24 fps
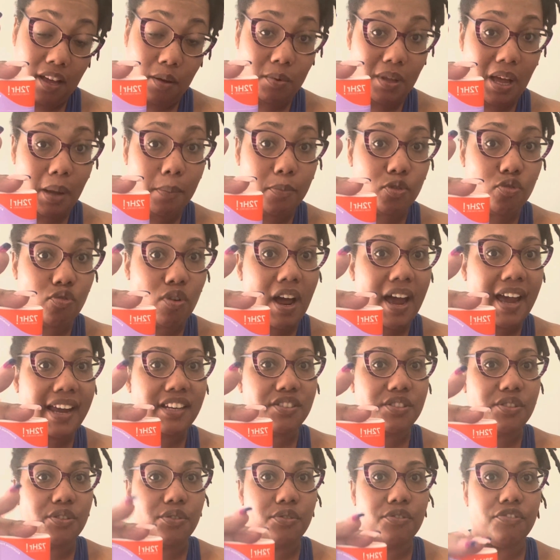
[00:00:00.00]
I'm trying
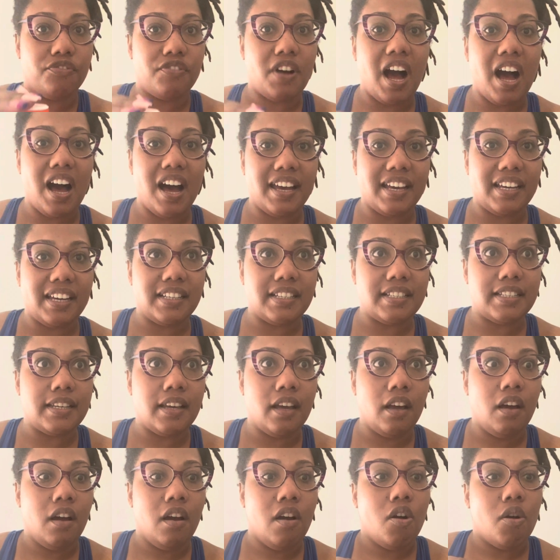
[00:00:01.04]
to find
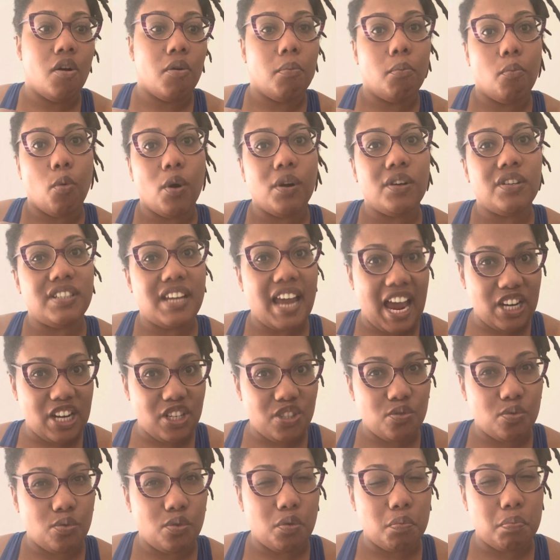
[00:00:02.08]
more
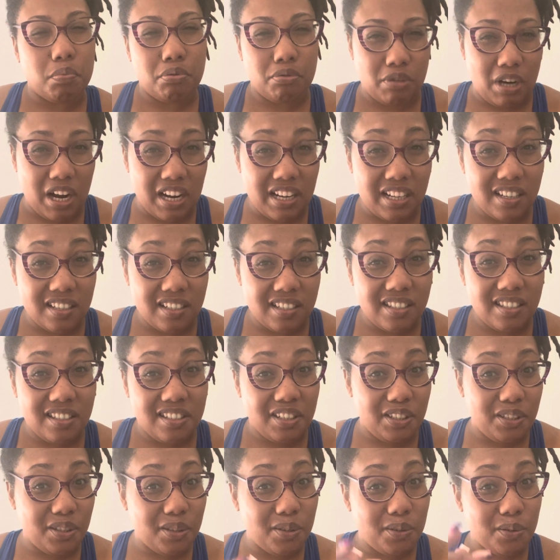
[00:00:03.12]
natural products to
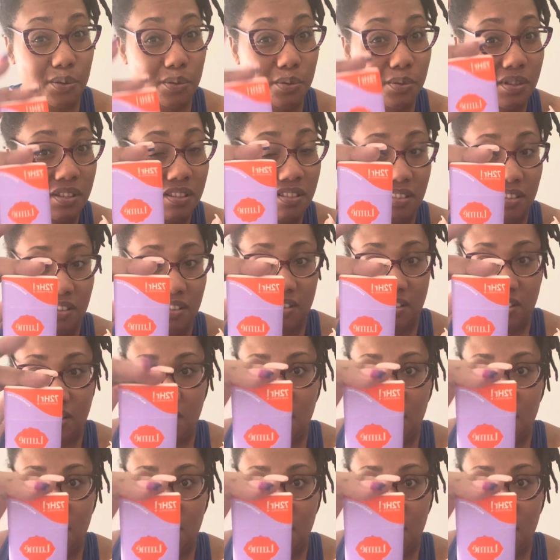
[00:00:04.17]
use.